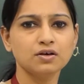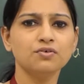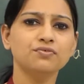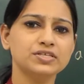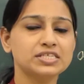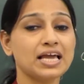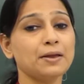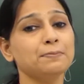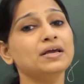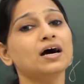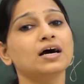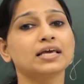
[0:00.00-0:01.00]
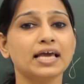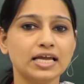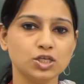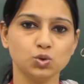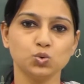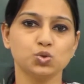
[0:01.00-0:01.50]
which can be
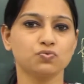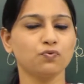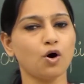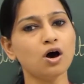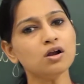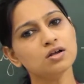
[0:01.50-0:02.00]
again used for